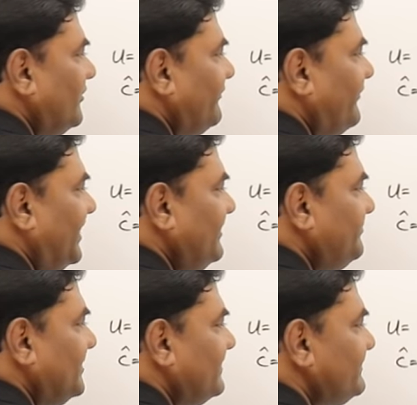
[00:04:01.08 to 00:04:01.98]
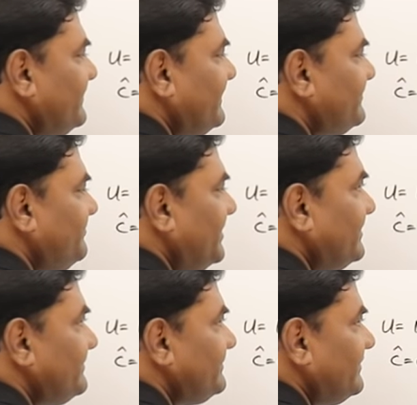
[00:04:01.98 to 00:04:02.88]
5 plus 6
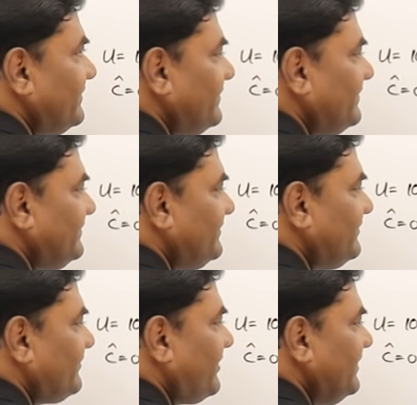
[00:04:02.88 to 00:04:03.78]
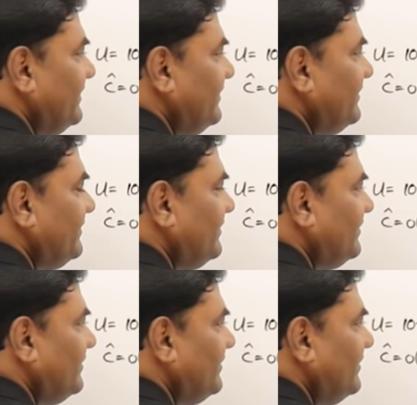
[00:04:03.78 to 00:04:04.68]
plus 3
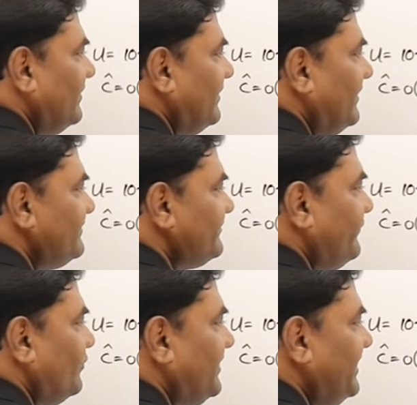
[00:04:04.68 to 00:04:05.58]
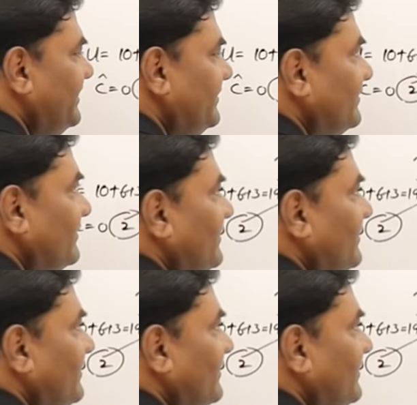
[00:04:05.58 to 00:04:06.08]
is 14.